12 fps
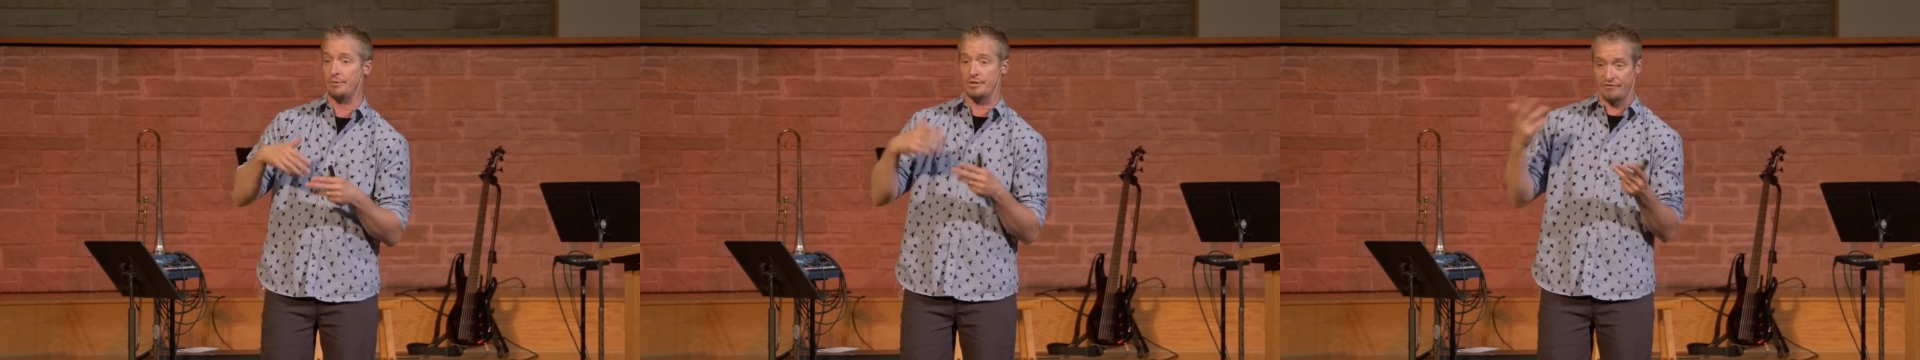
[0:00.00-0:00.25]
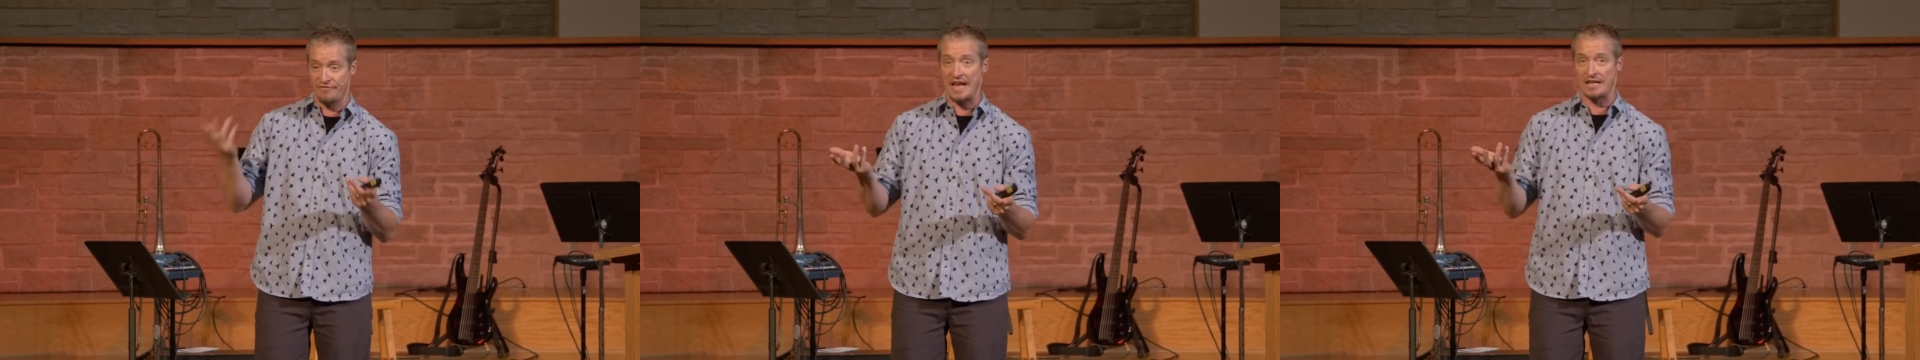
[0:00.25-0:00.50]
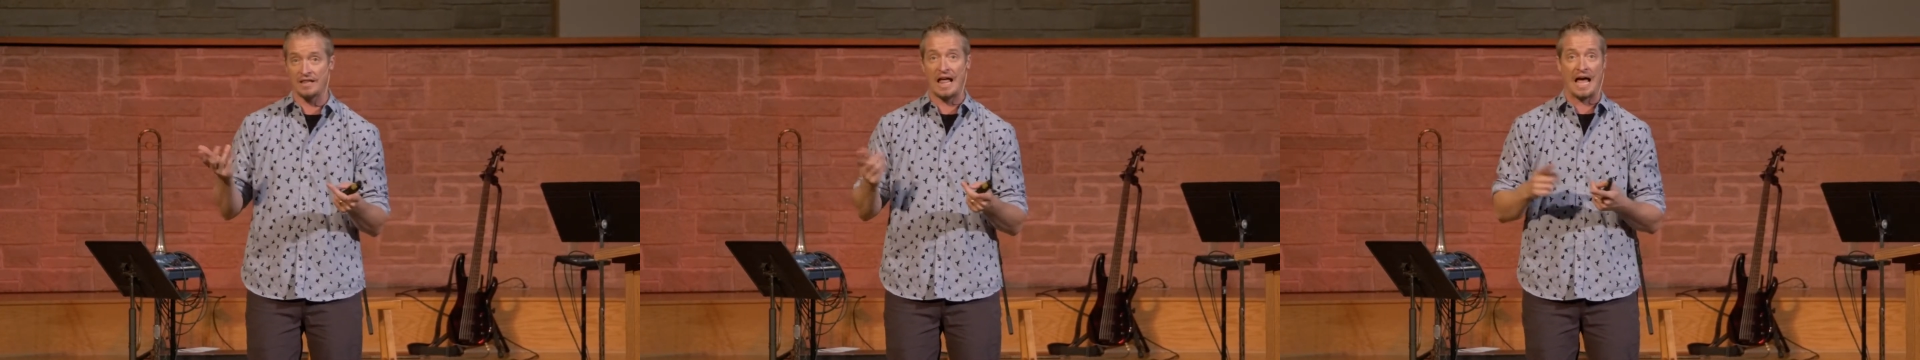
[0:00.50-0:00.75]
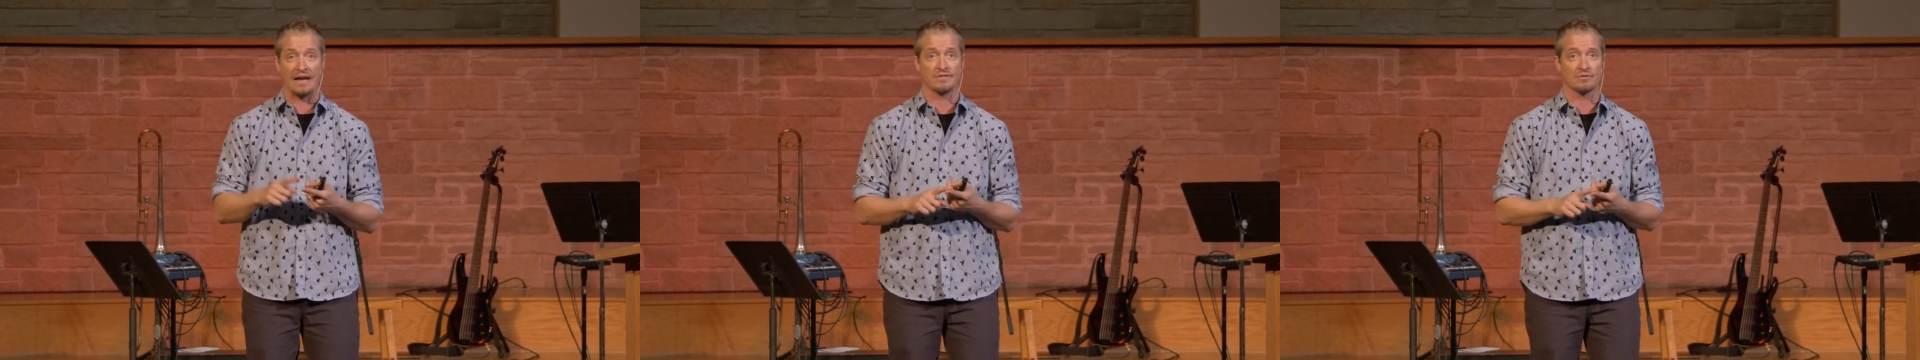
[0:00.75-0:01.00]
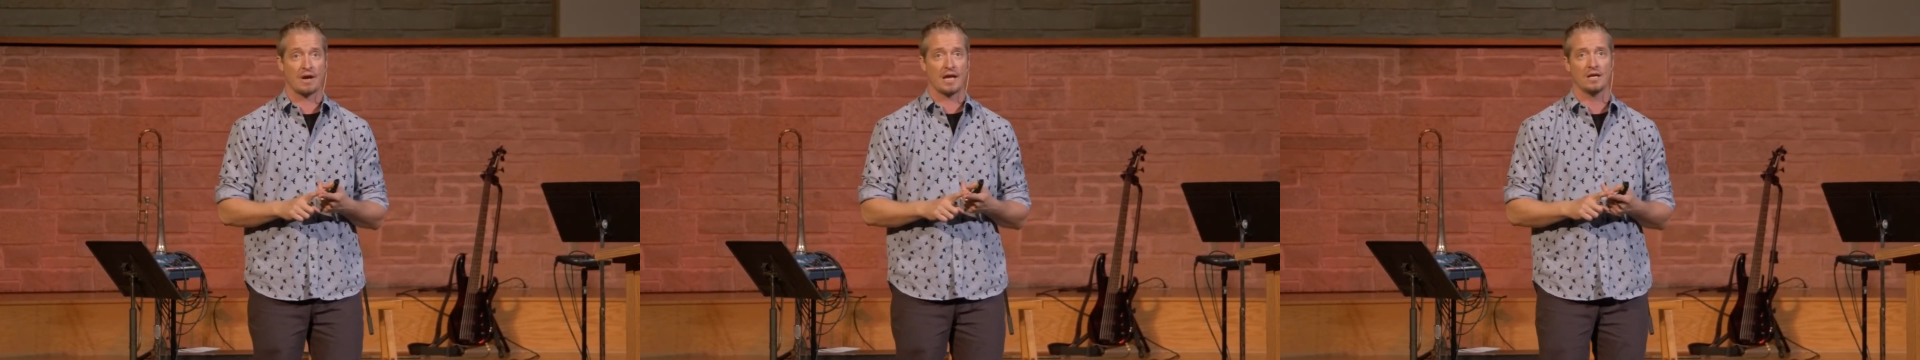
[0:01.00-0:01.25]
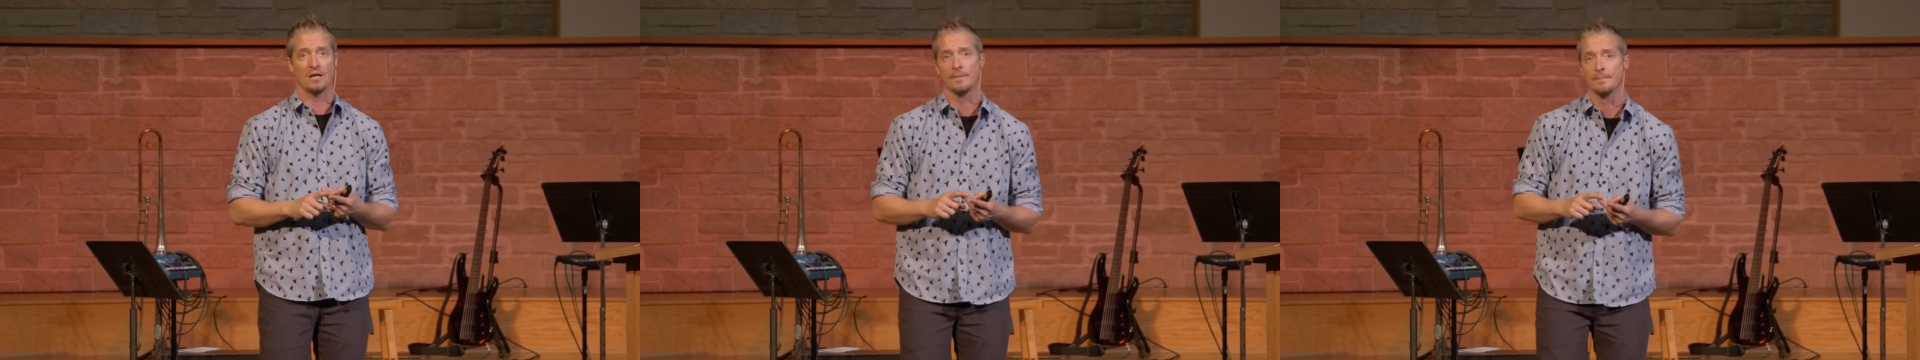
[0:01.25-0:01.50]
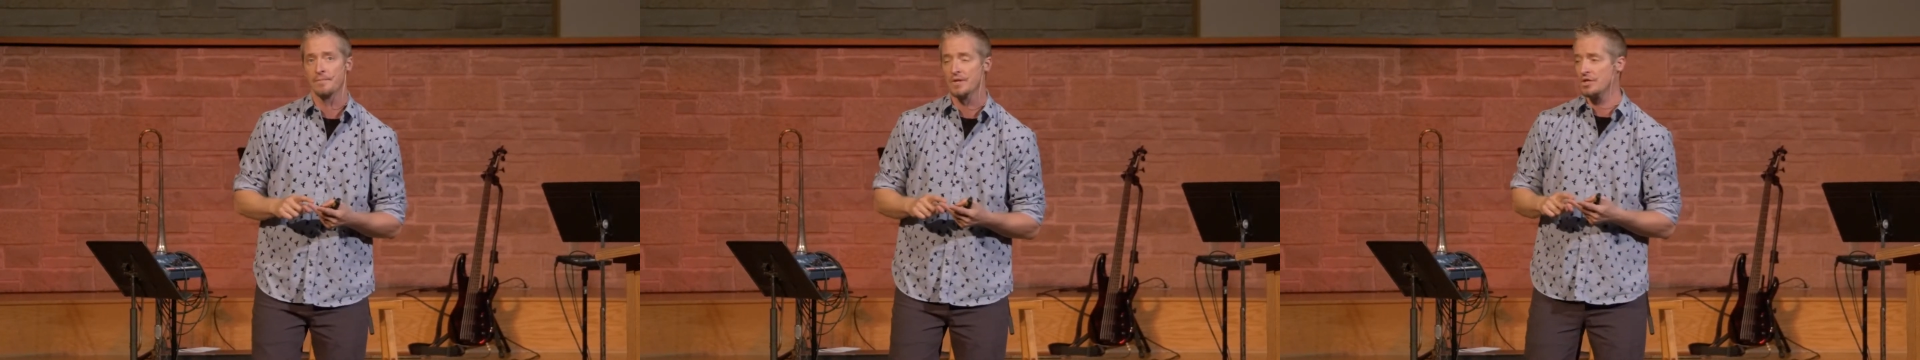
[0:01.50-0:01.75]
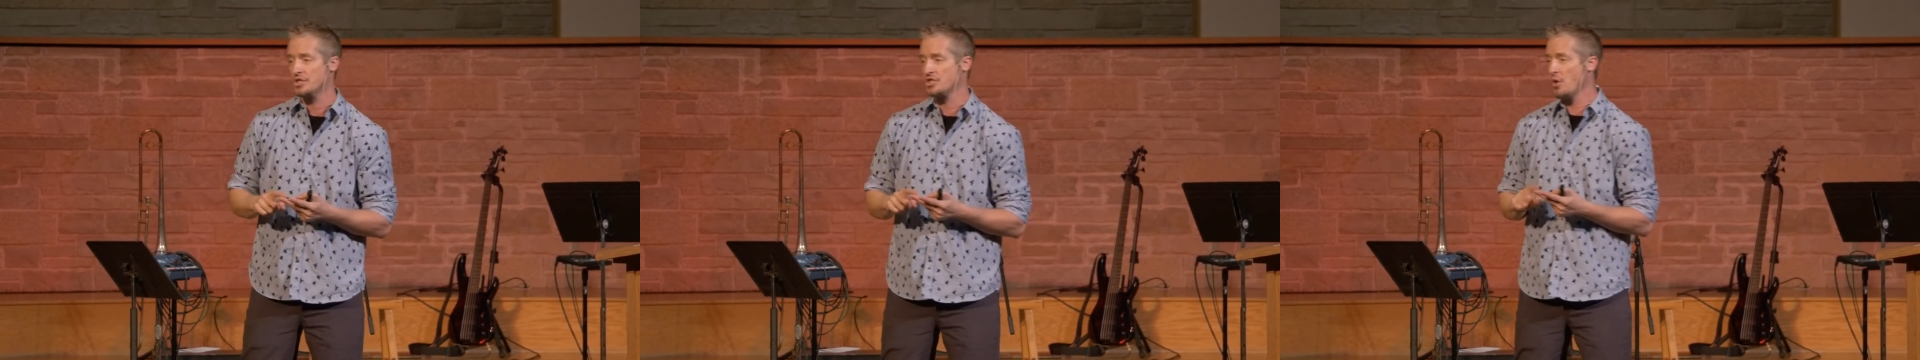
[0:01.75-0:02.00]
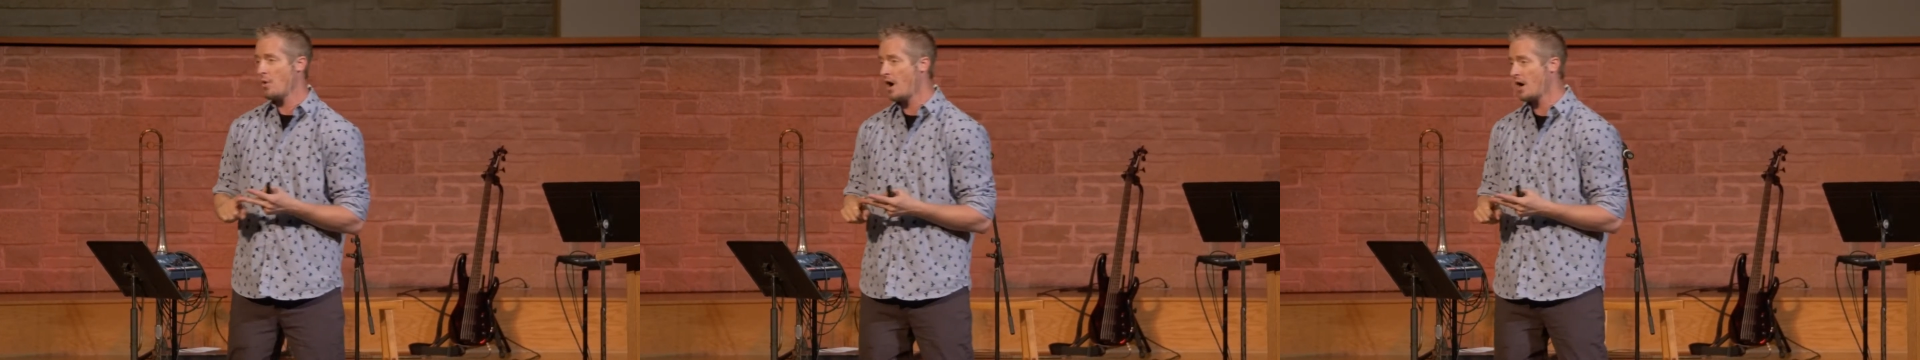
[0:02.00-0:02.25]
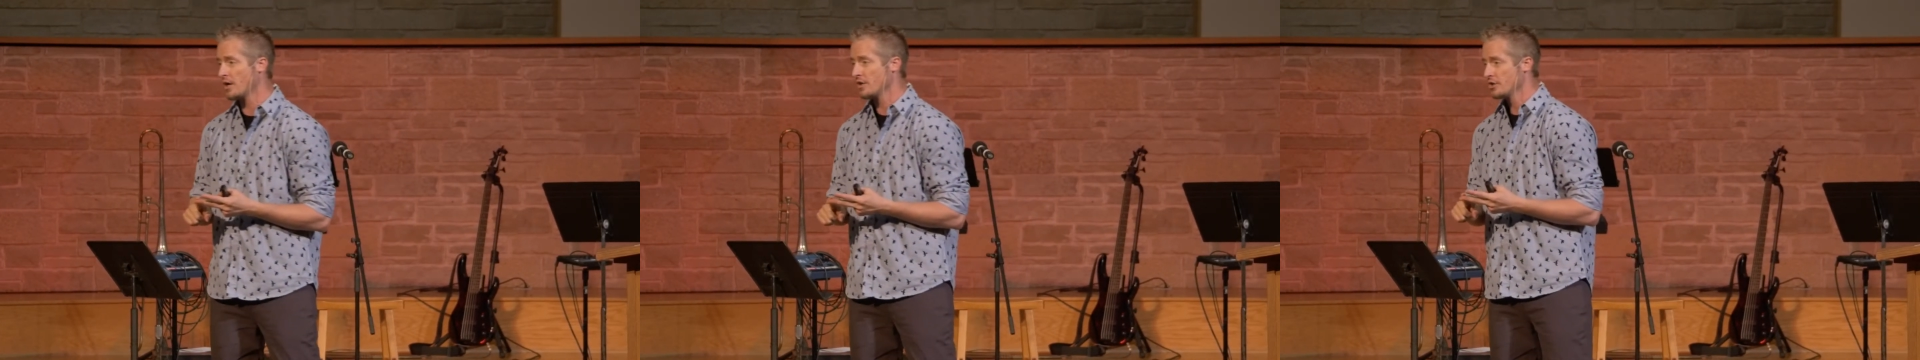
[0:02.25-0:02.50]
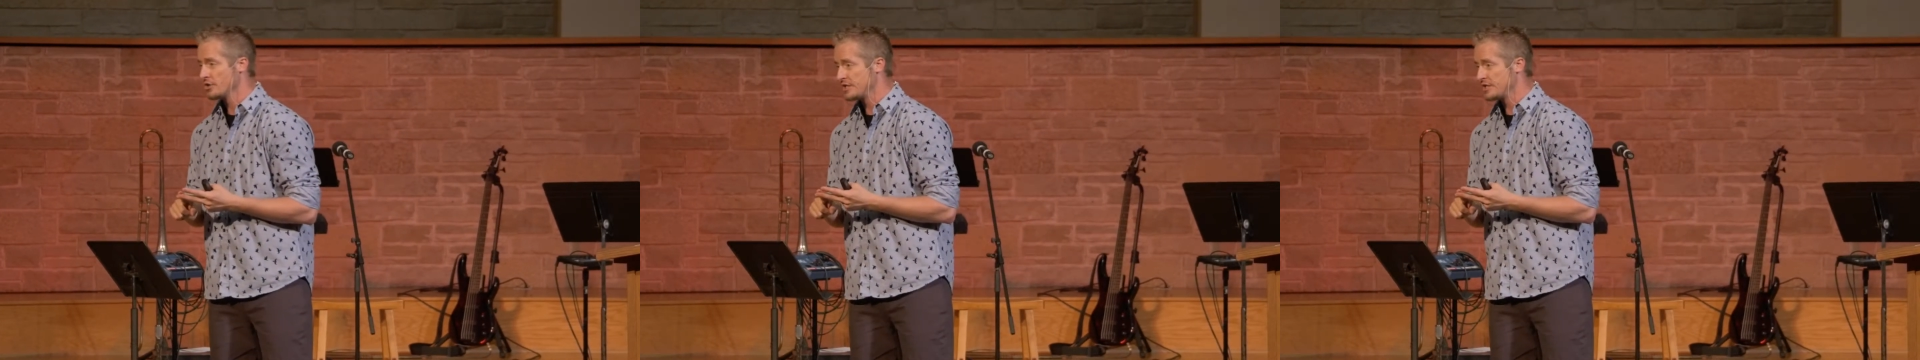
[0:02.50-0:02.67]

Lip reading: but they're fake lives, right? So are